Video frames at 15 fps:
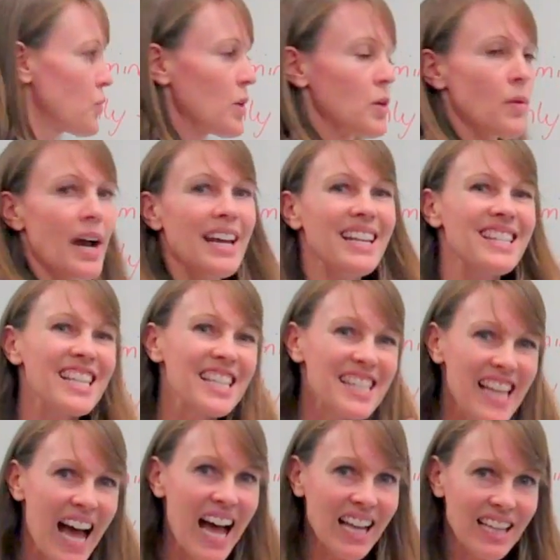and rewrite. It's
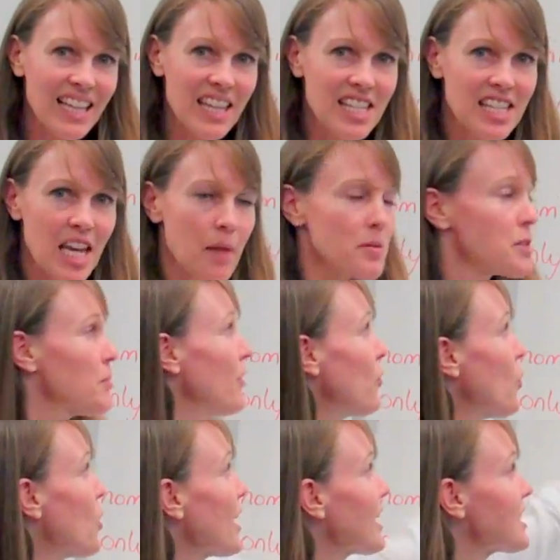exactly the same as
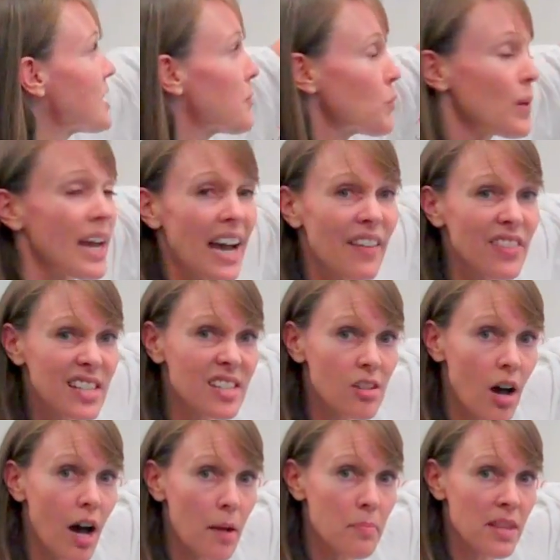before, except we have this
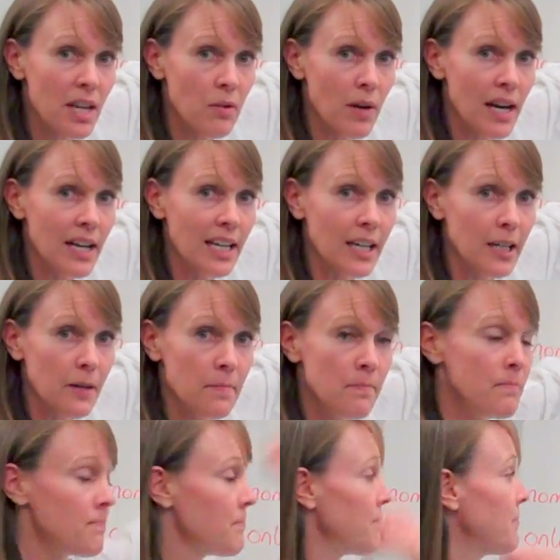top thing right here.
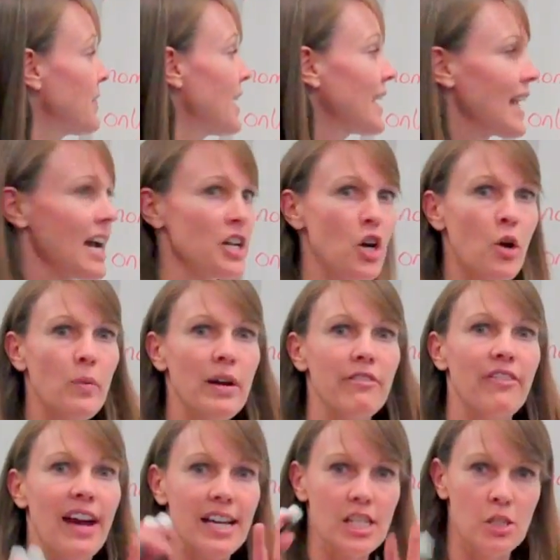Okay, I know I went
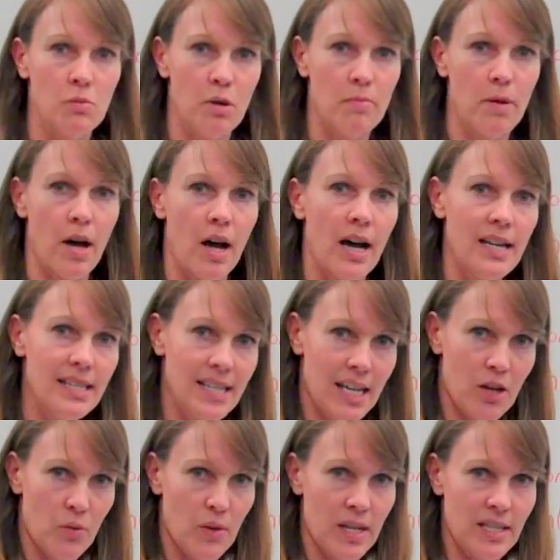fast, so we'll pause,
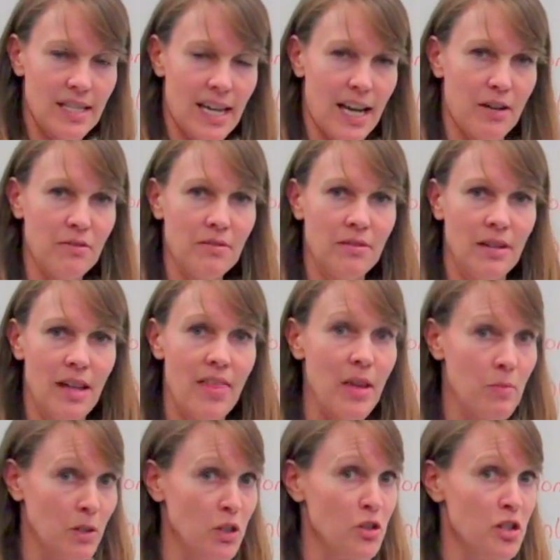get it written down,
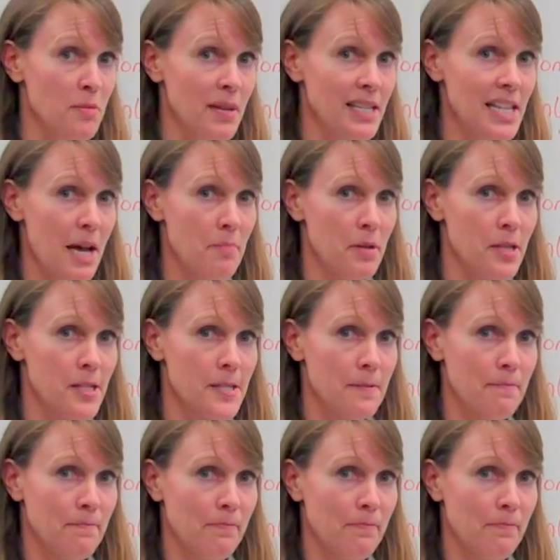then we'll do some examples.